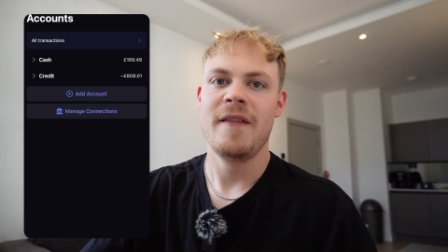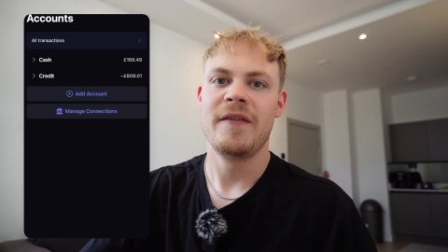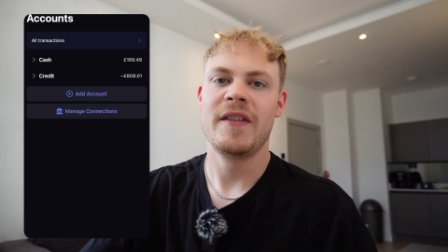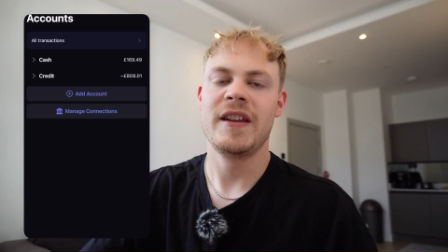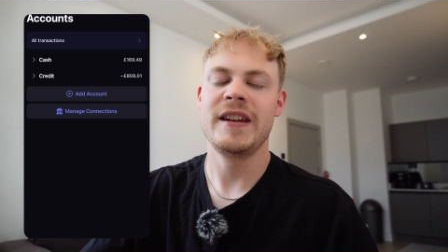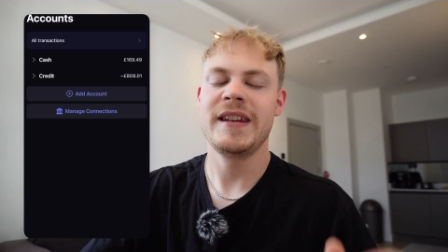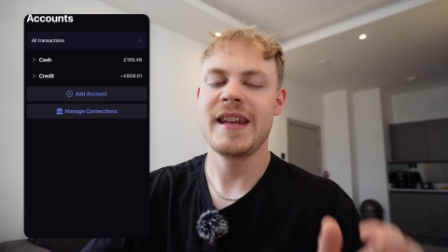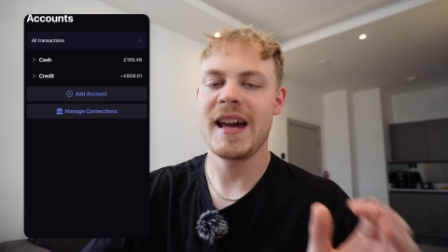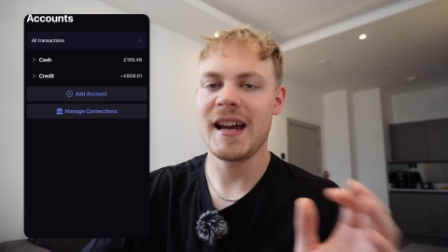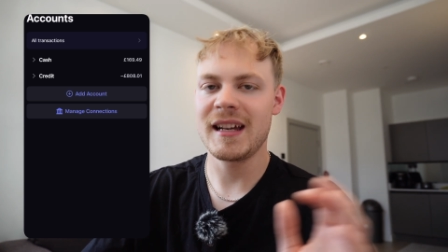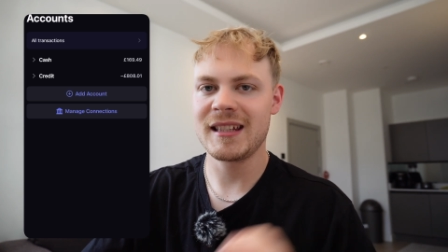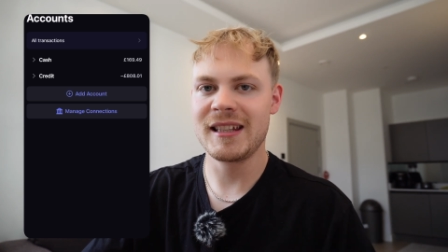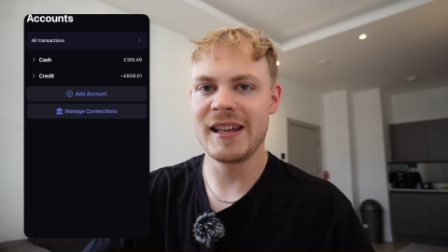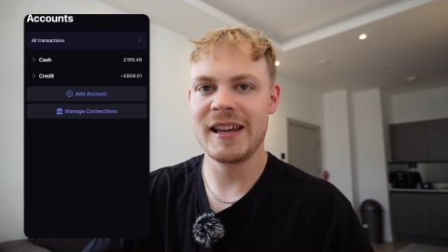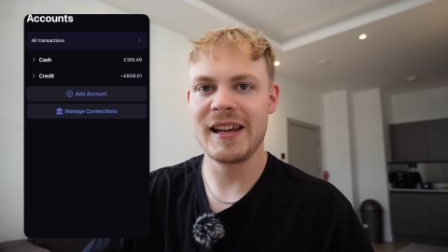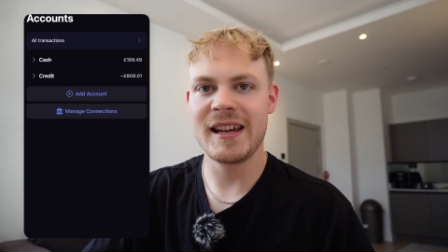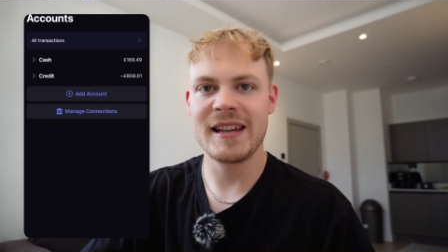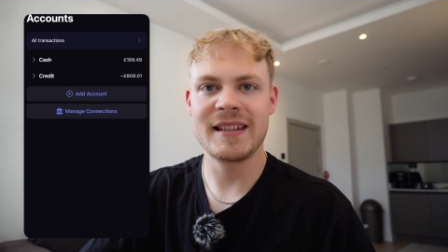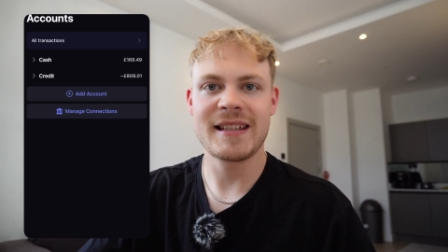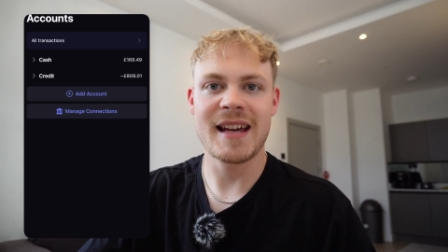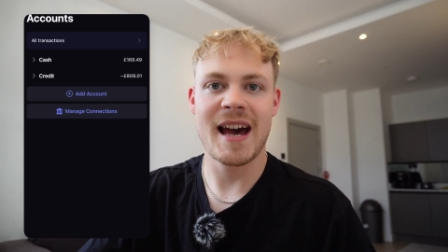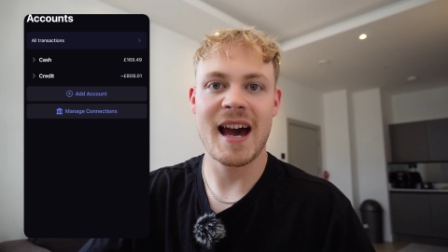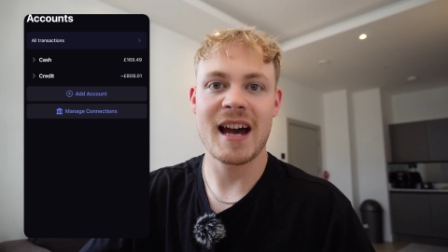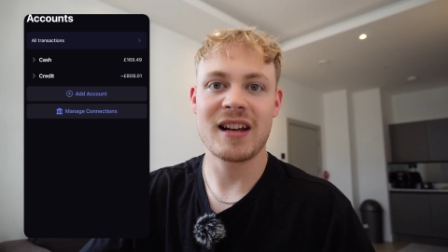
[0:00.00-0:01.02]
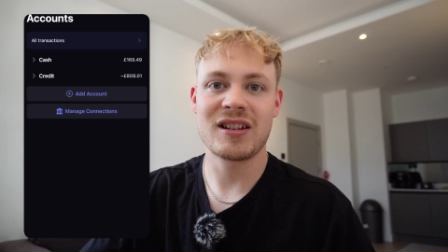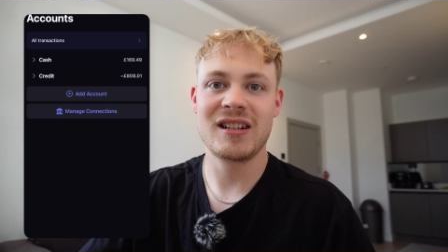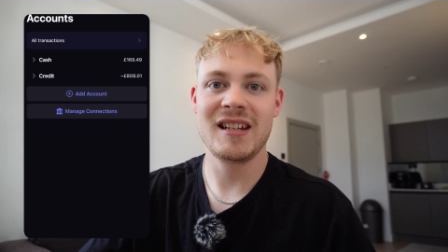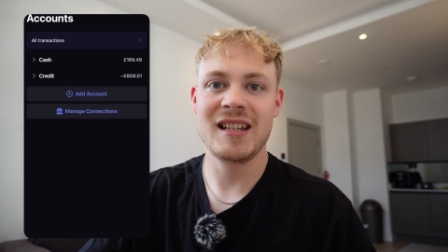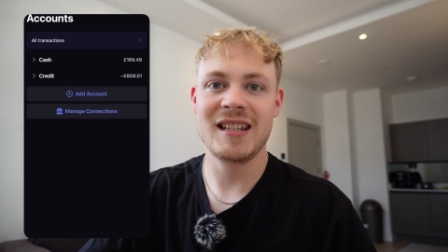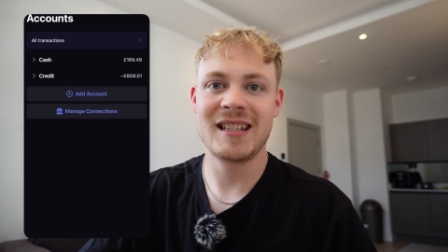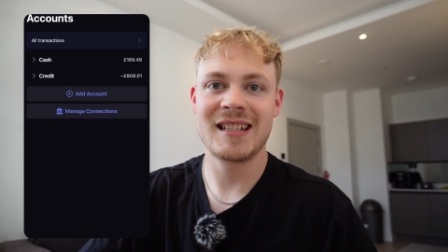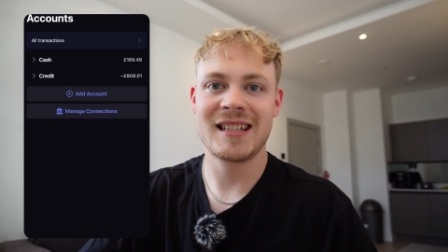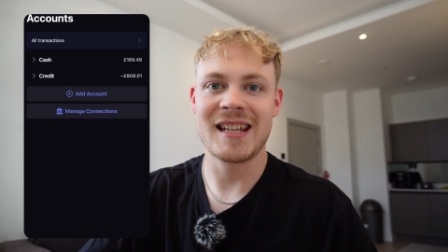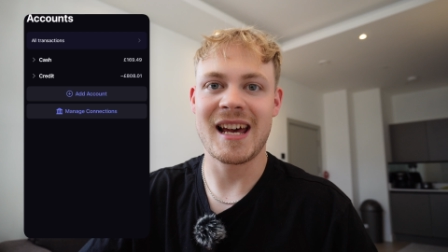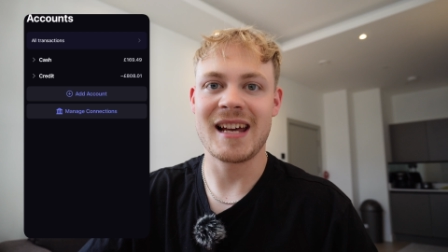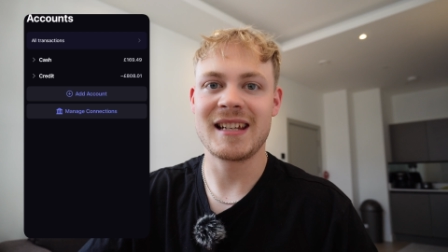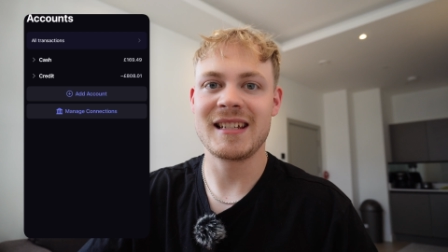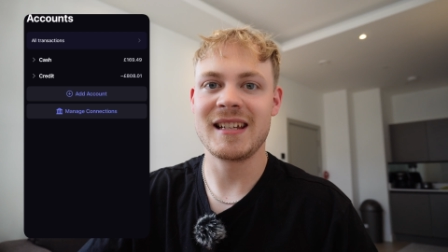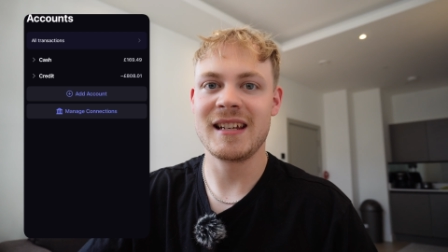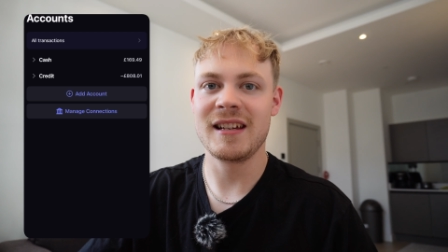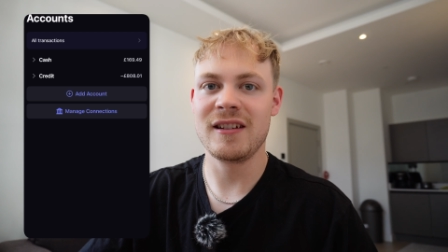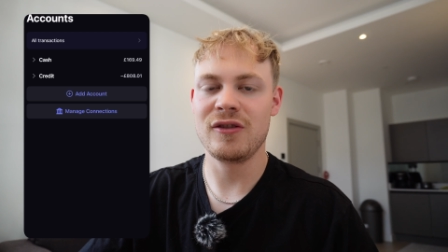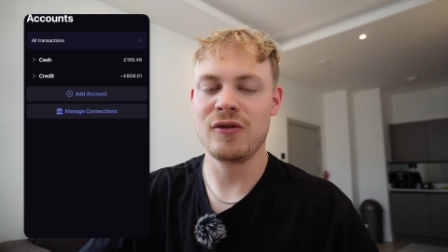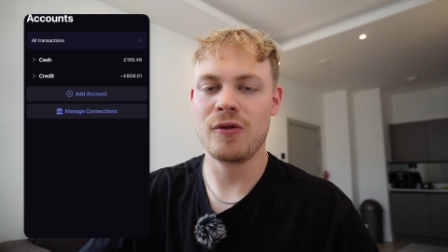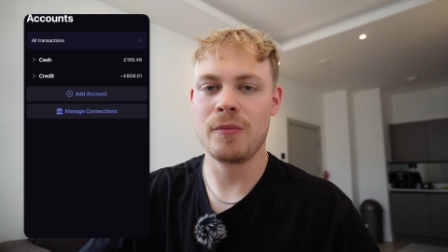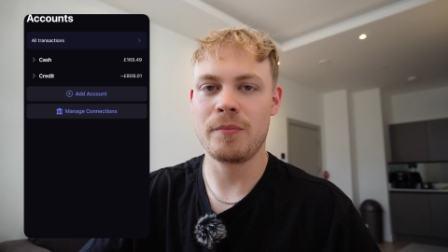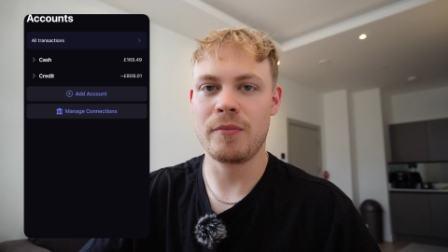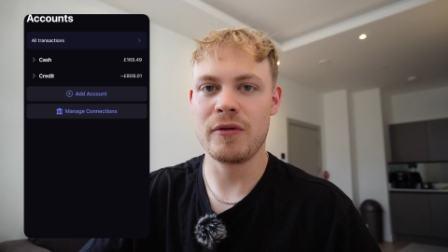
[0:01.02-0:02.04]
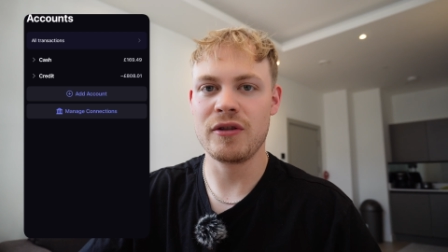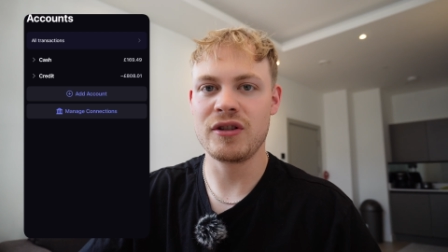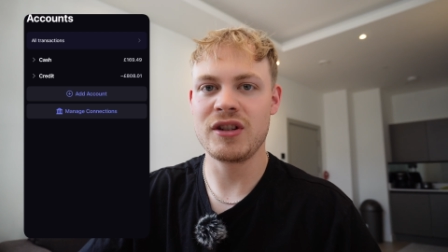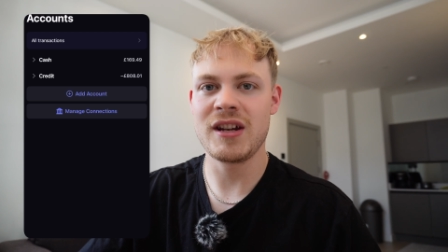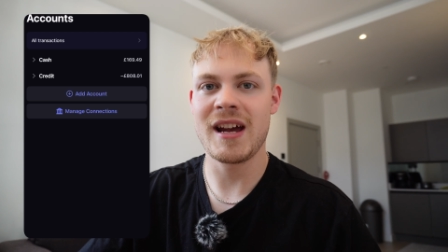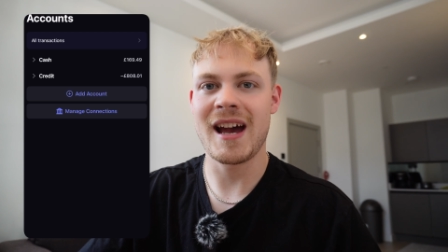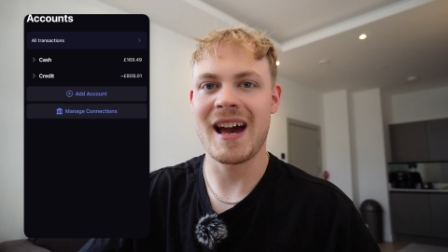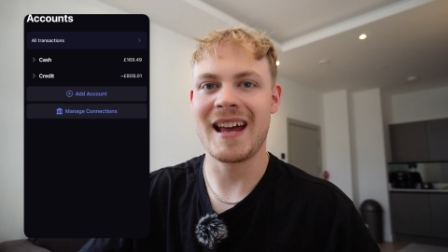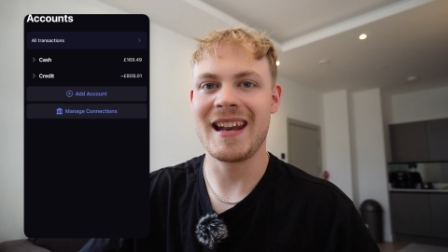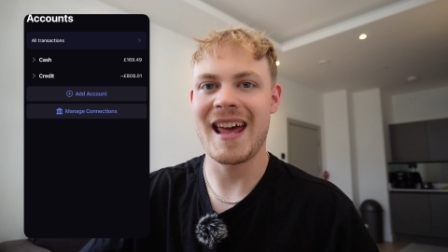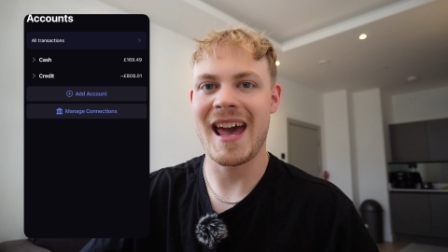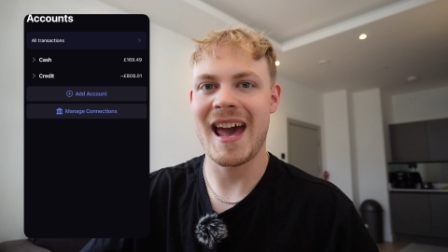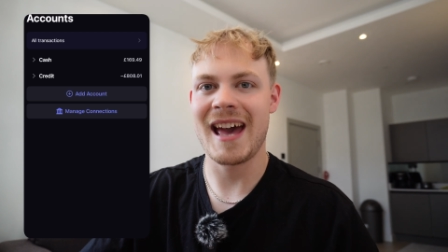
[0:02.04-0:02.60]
The next thing is actually setting your budget and